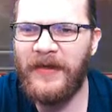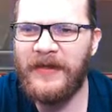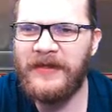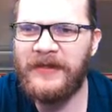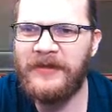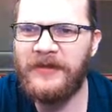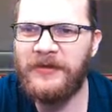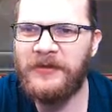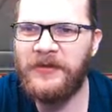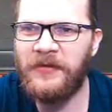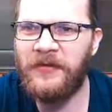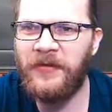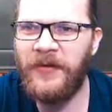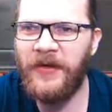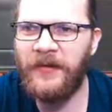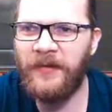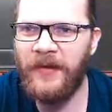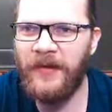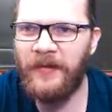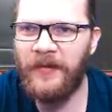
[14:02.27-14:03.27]

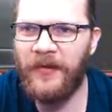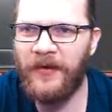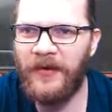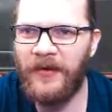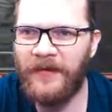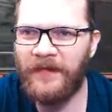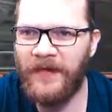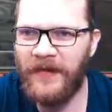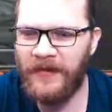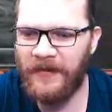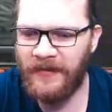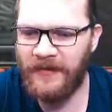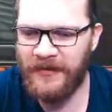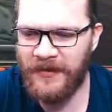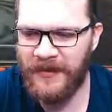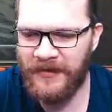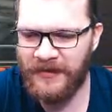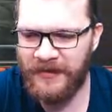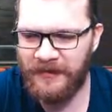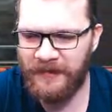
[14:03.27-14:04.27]
extremely boring if they don't
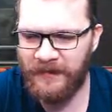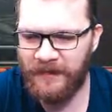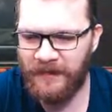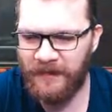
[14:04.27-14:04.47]
change it.